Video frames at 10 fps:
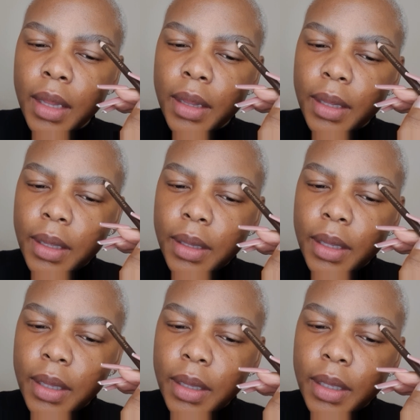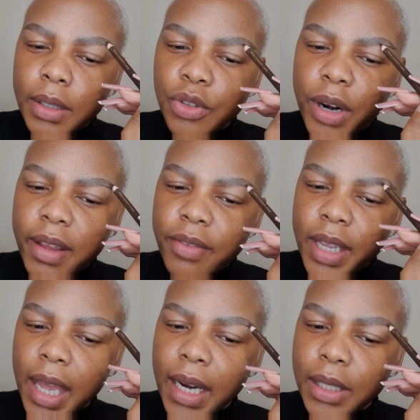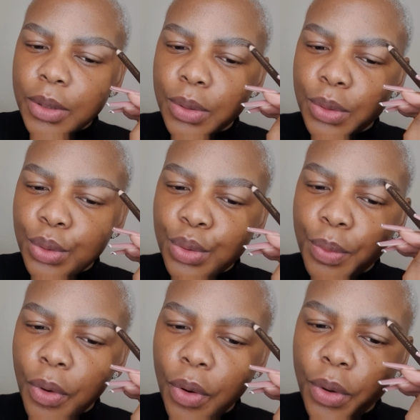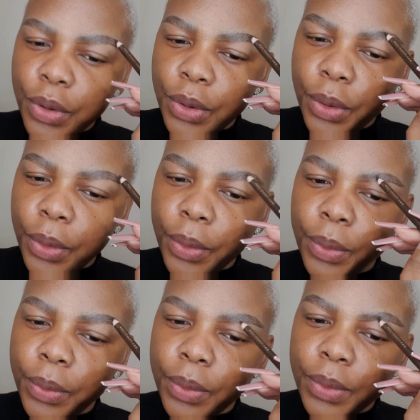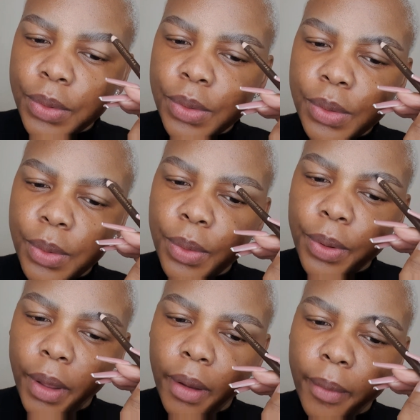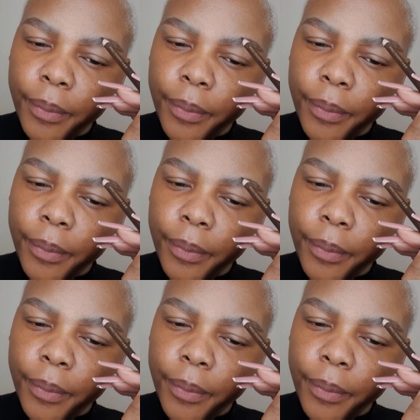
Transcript: the driving Anna to do more, you know. So yeah.